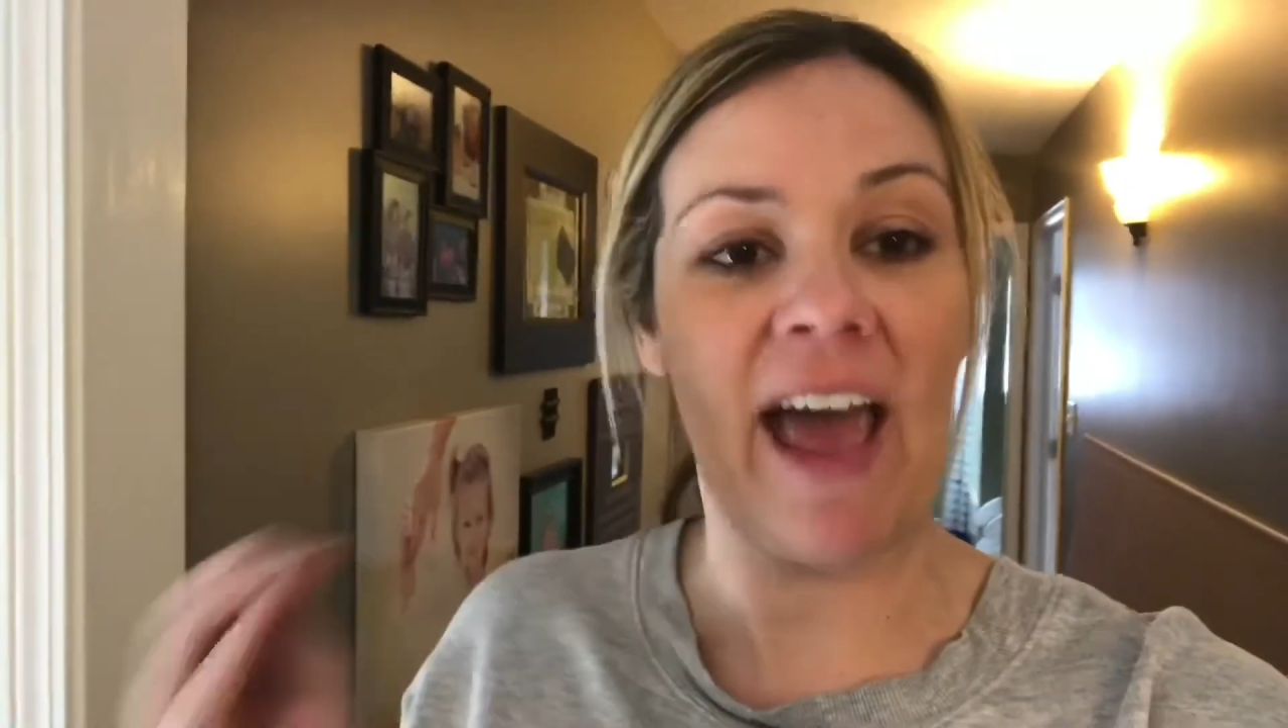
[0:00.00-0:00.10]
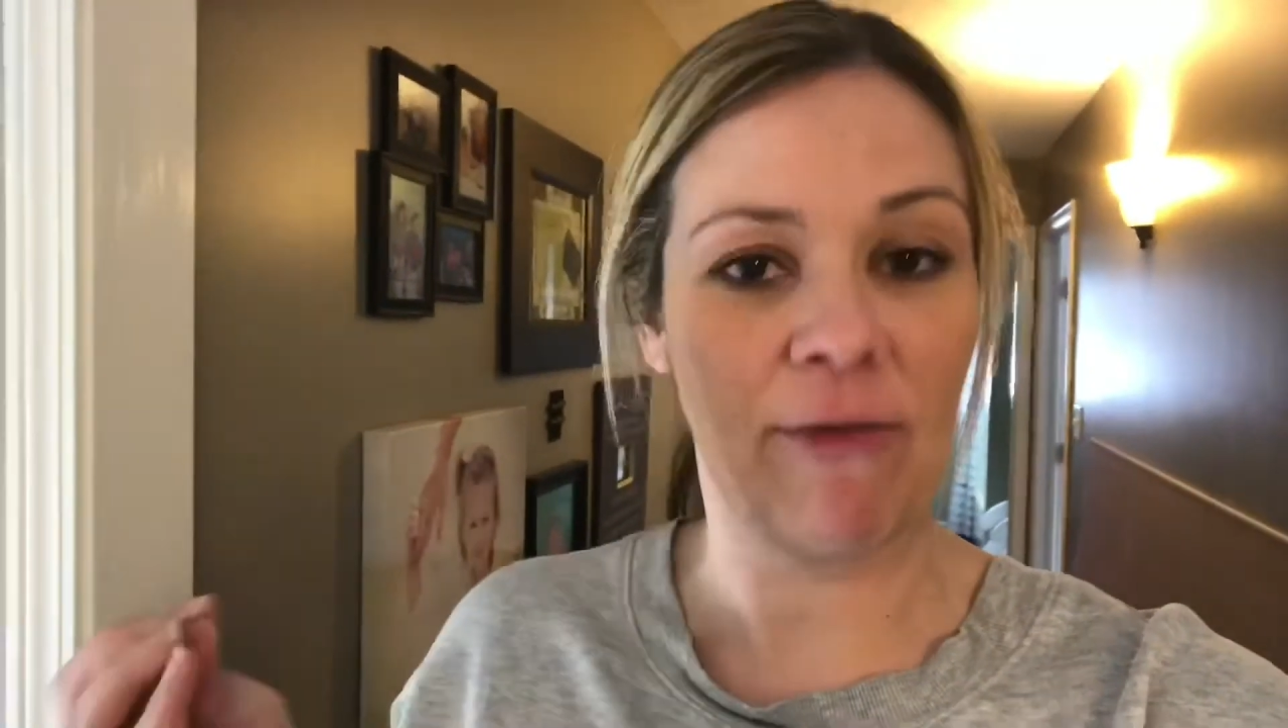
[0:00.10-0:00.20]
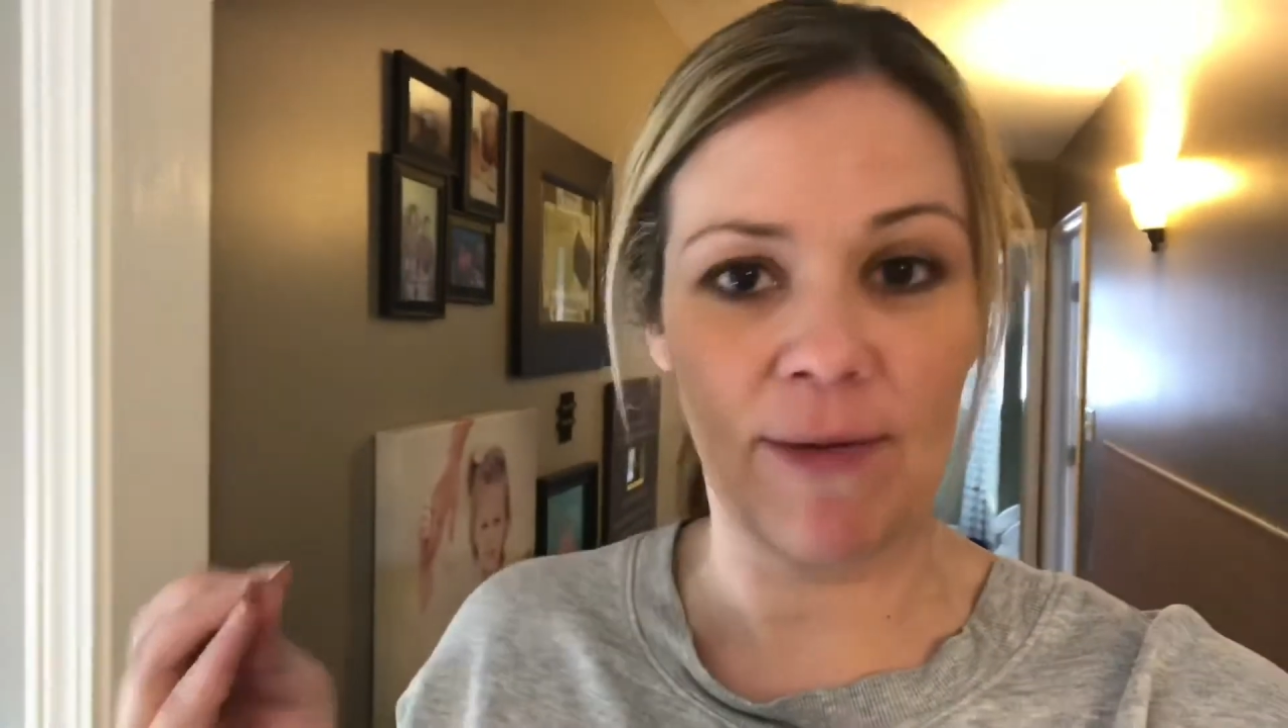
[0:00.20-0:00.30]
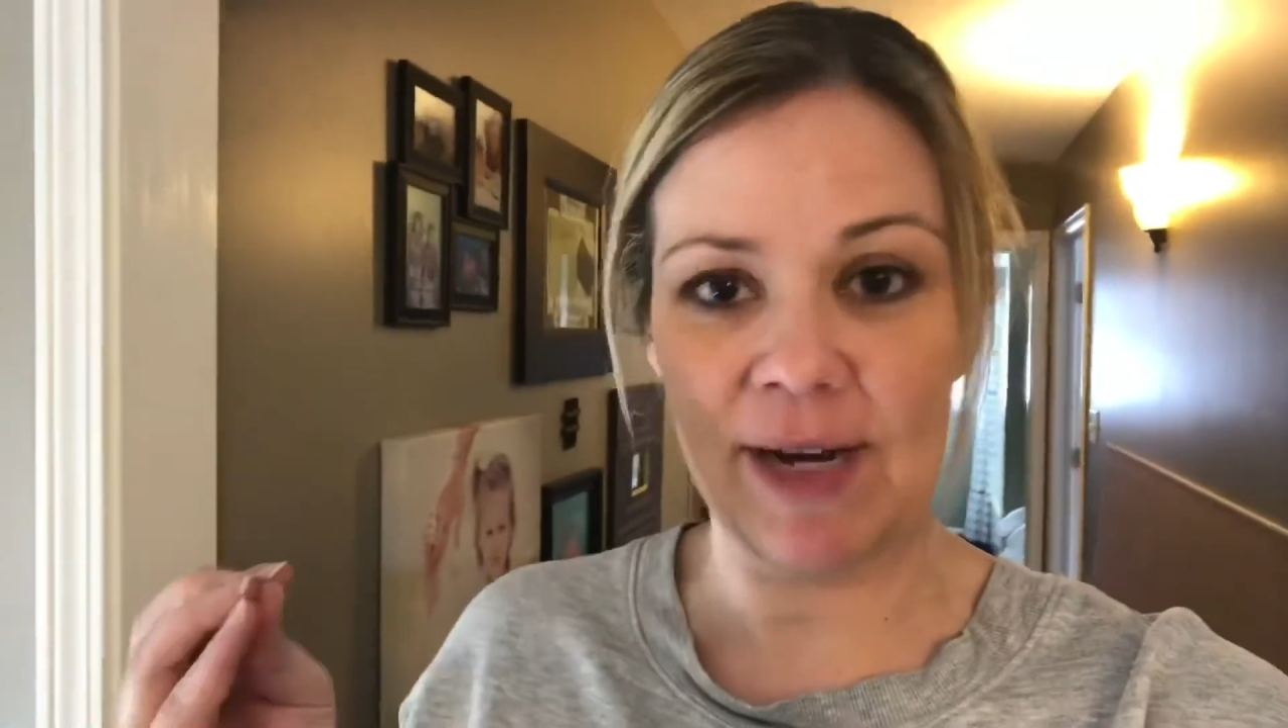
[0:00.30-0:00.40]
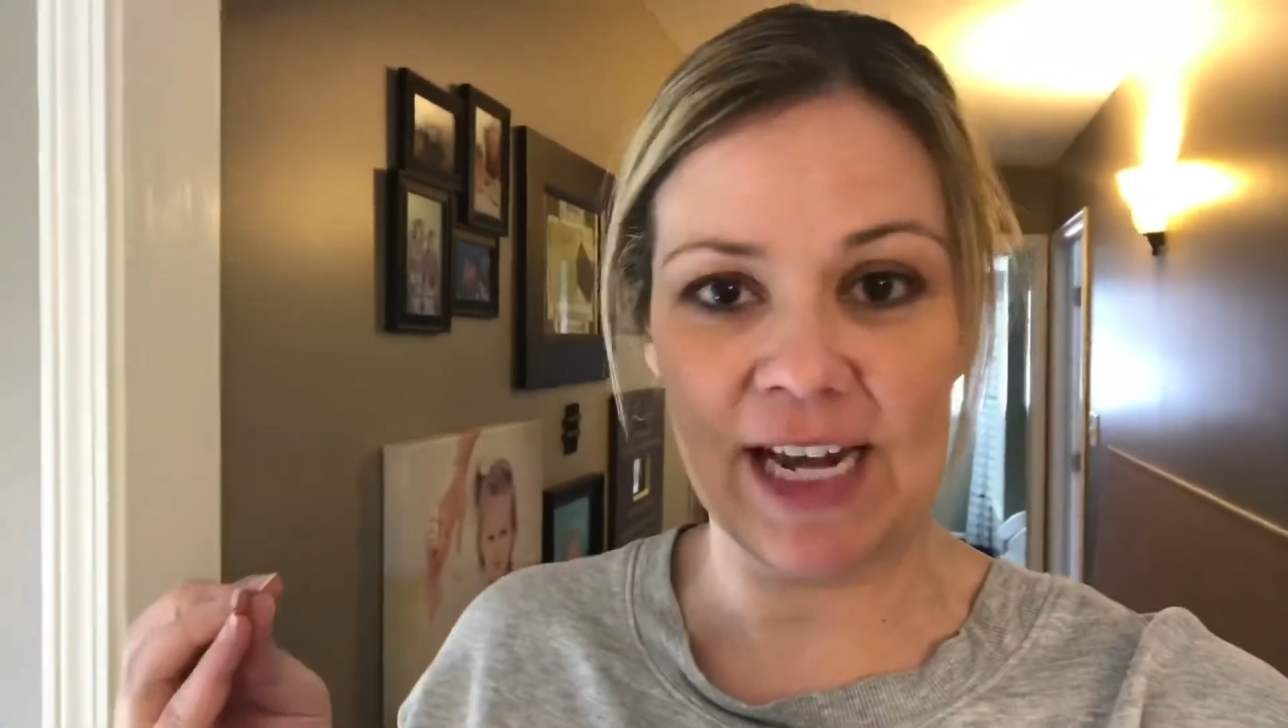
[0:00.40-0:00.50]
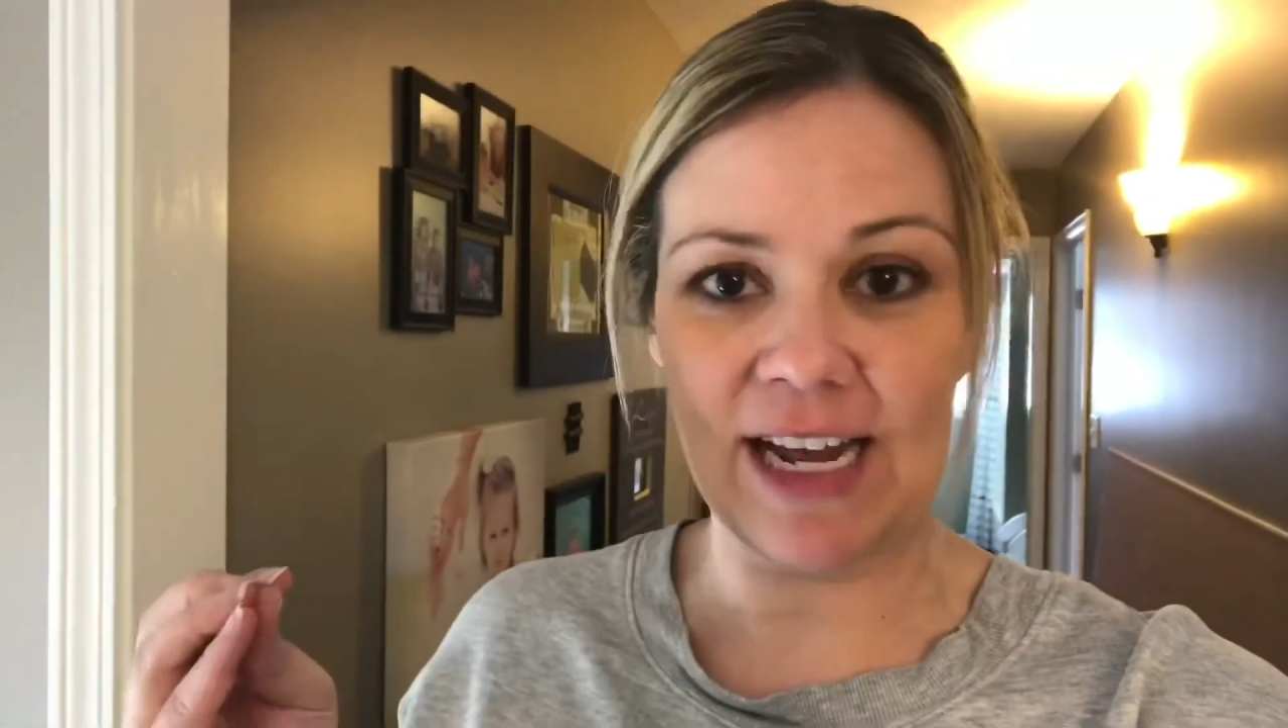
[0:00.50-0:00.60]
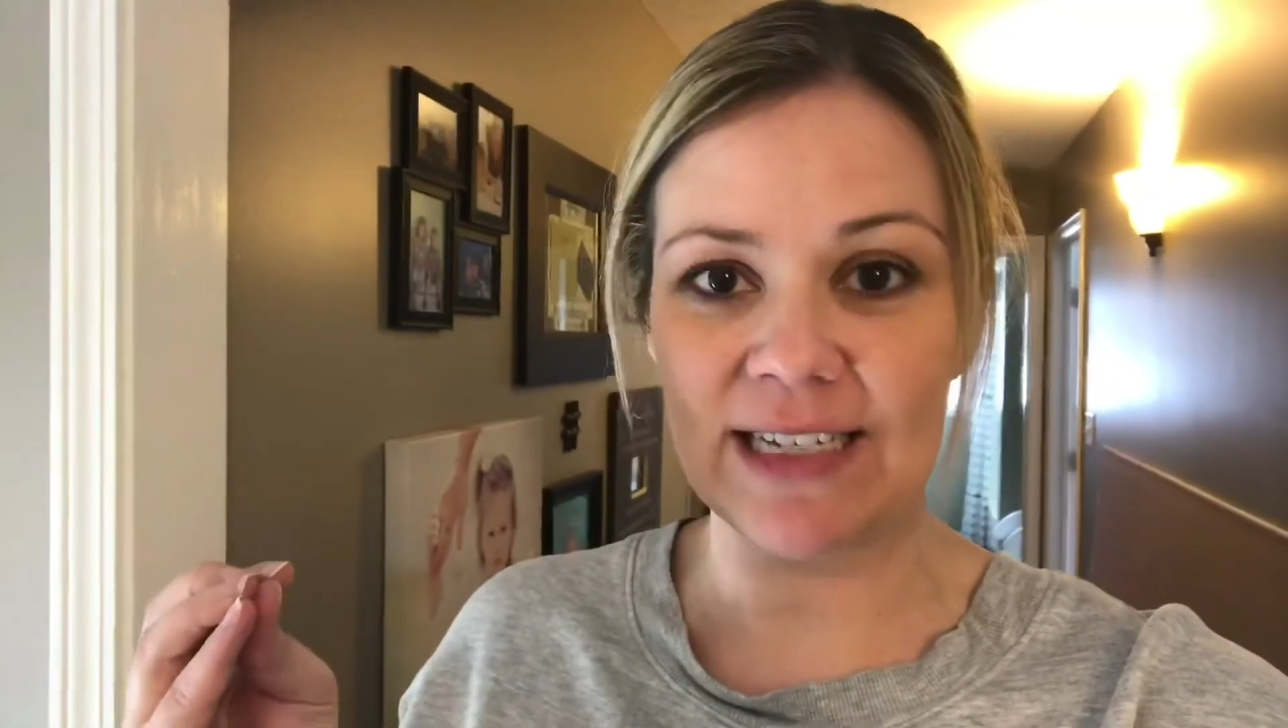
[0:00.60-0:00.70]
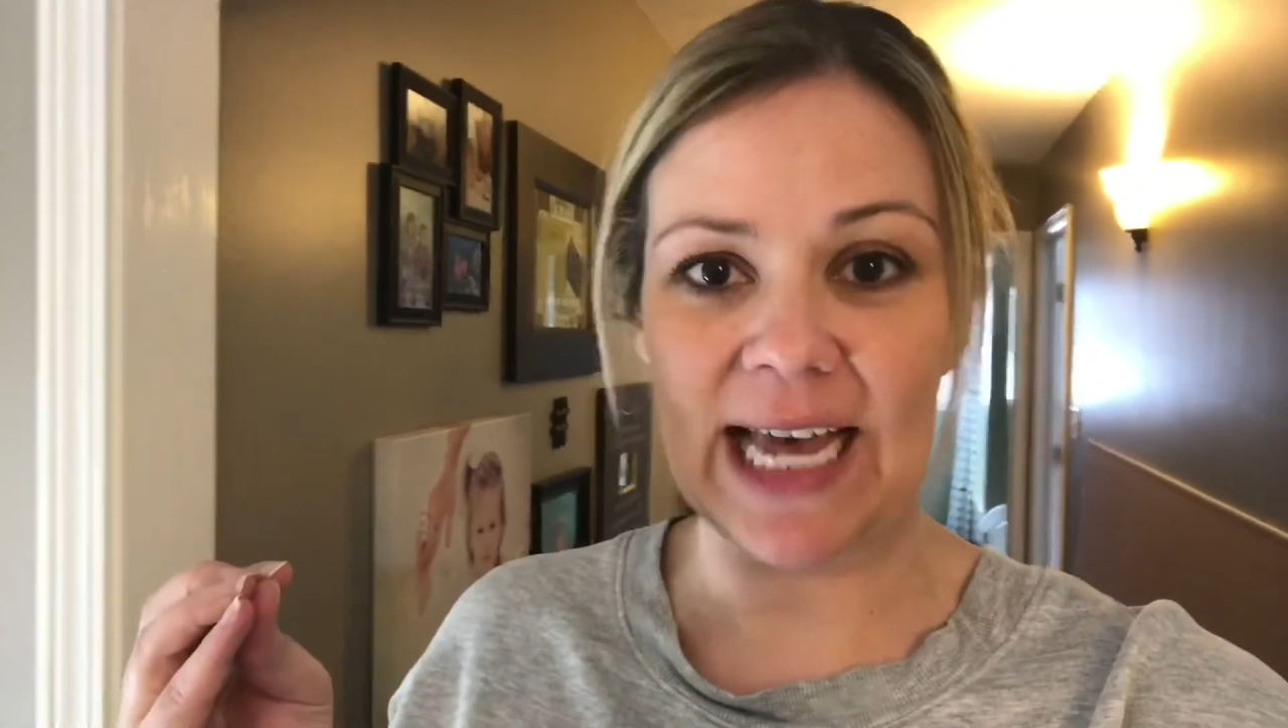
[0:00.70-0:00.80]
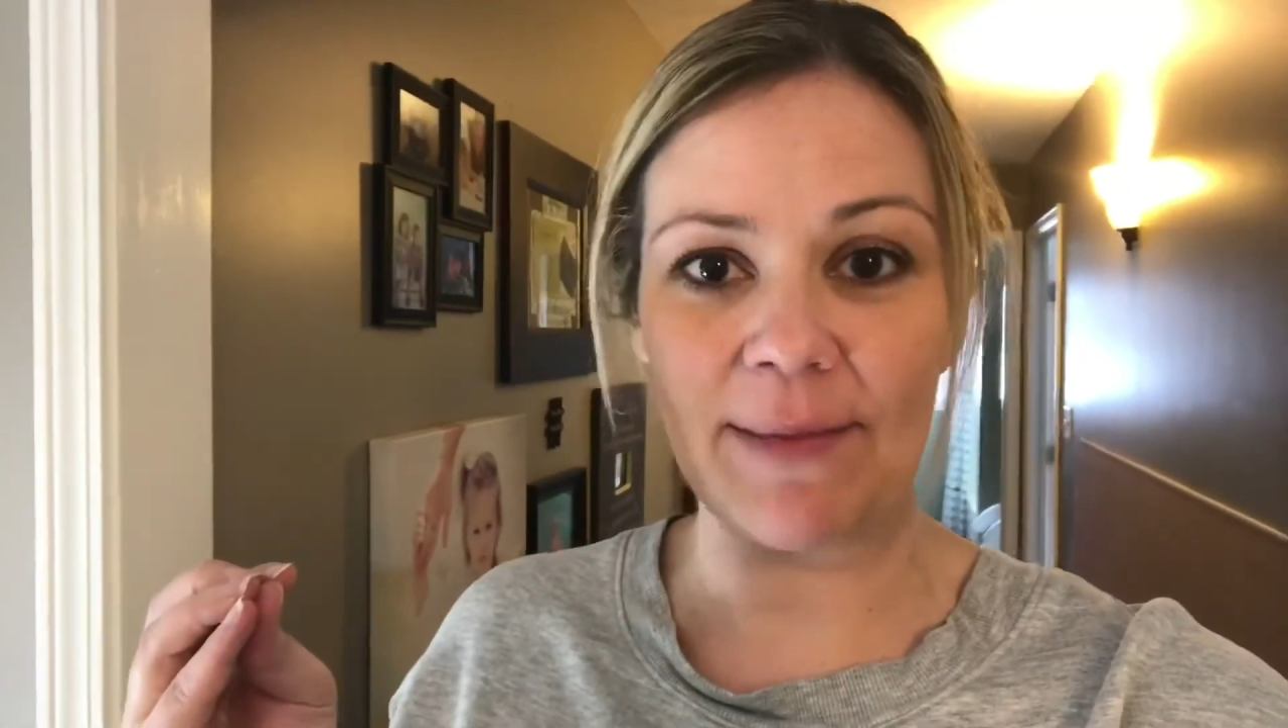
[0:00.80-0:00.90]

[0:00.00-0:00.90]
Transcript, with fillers: everybody does